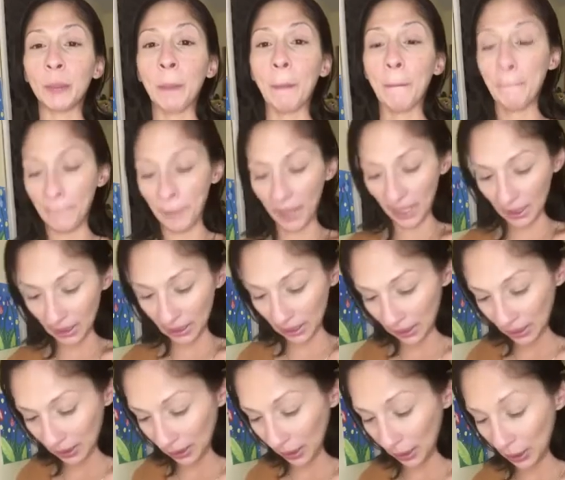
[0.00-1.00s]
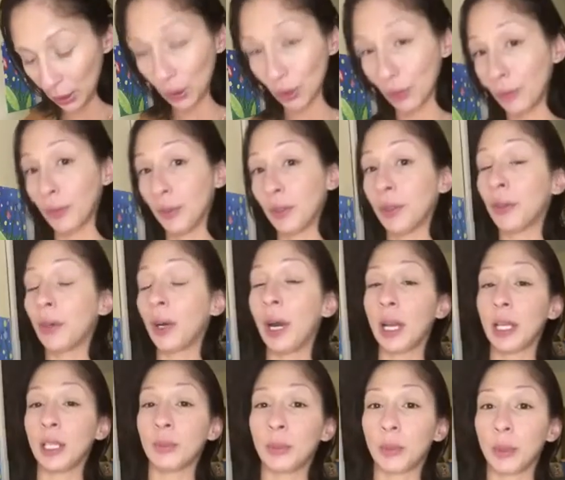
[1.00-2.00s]
best and serve your highest
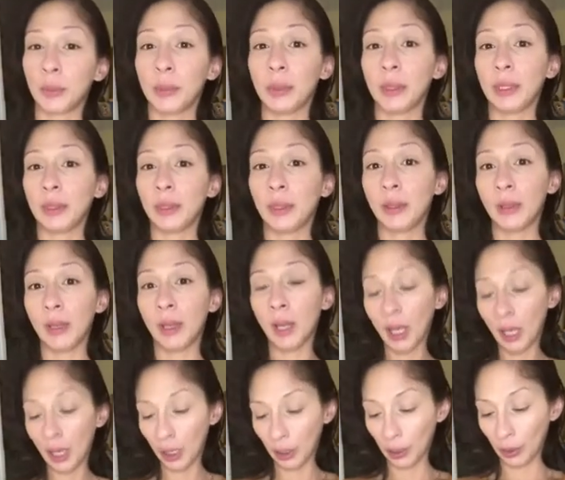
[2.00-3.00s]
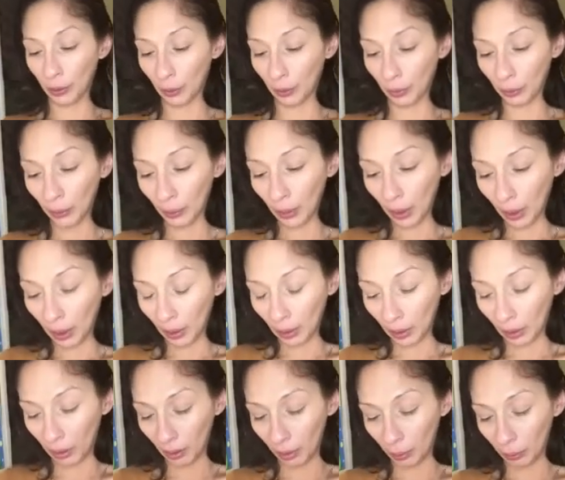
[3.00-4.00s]
purpose. And
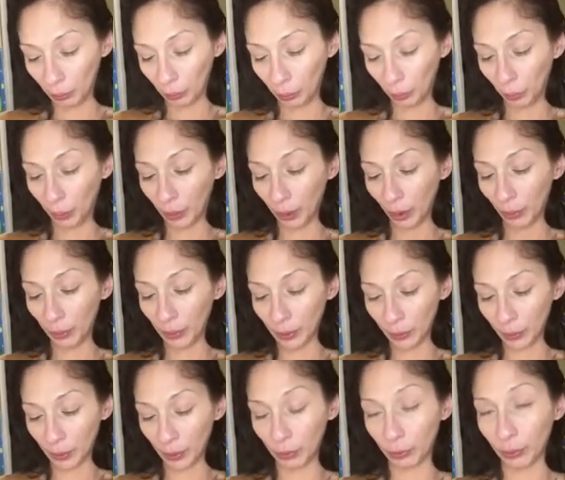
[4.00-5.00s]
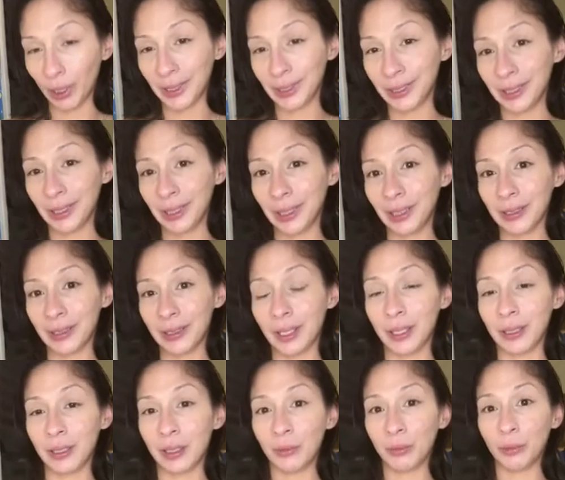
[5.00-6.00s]
we always want to rush things, and
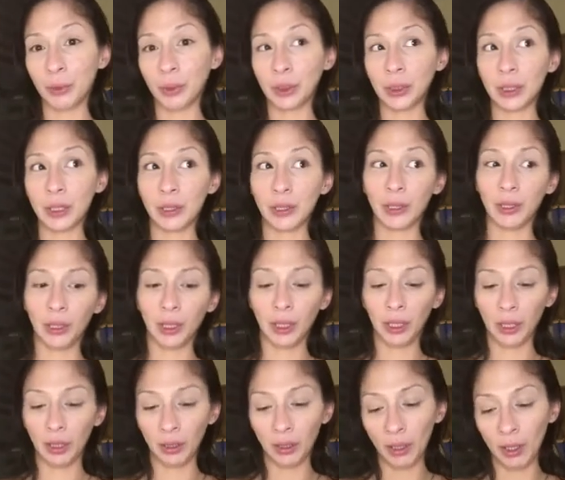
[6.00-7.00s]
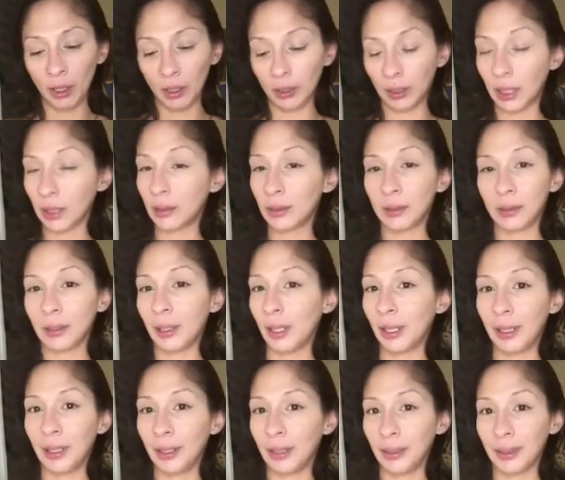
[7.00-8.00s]
unfortunately that's not
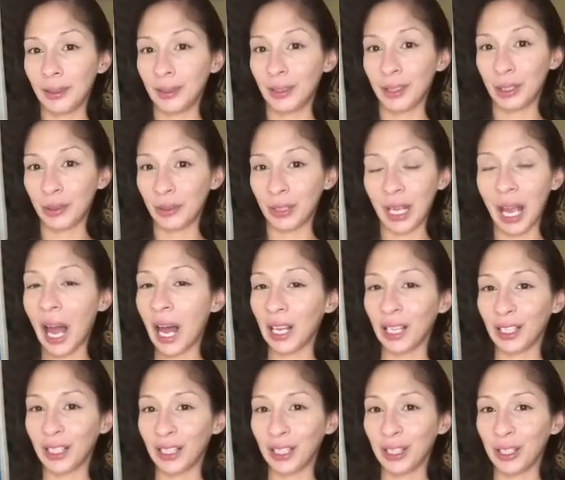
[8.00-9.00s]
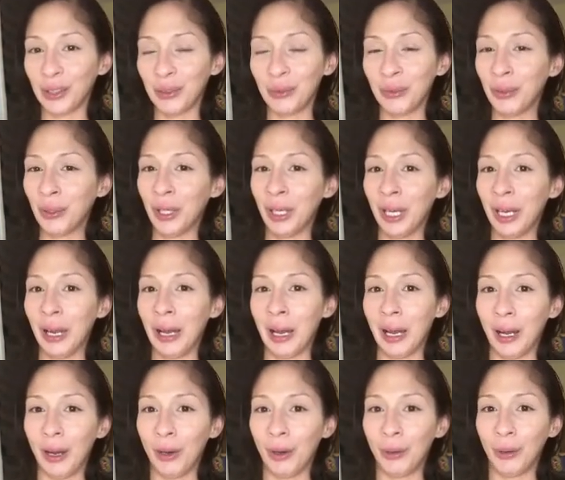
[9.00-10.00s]
the reality of
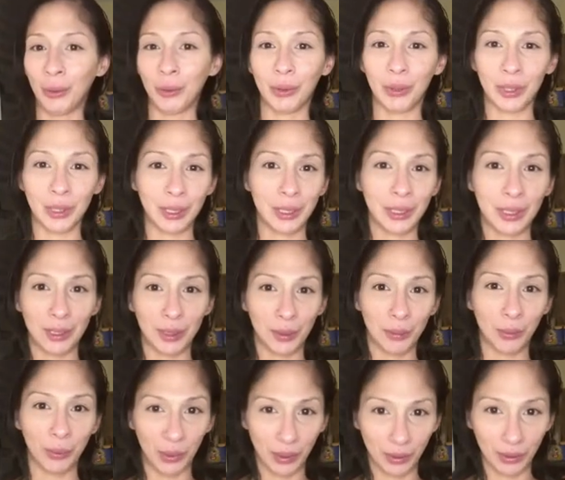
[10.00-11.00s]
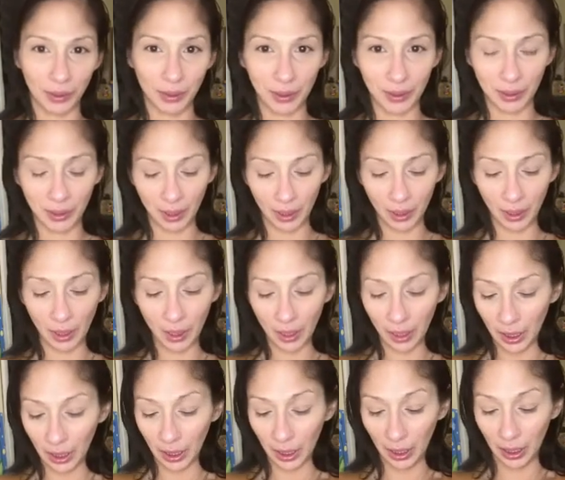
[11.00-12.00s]
how the system works.
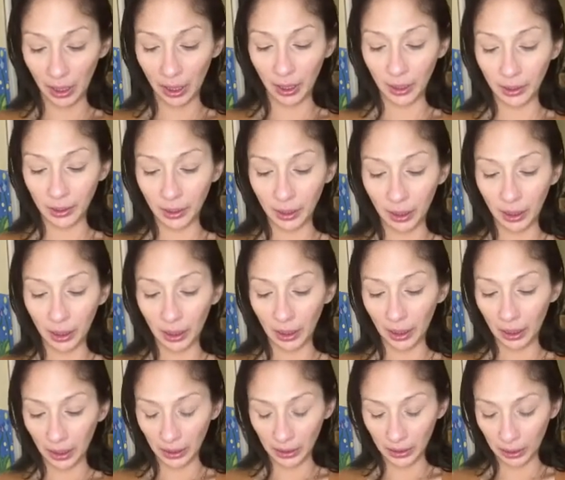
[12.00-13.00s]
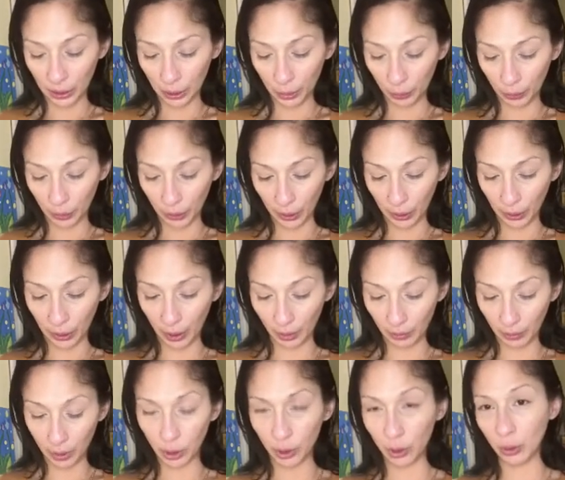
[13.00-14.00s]
And I just want to
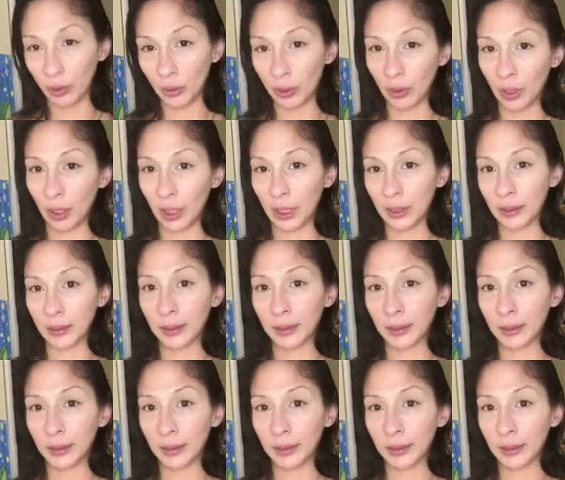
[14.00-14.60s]
encourage you that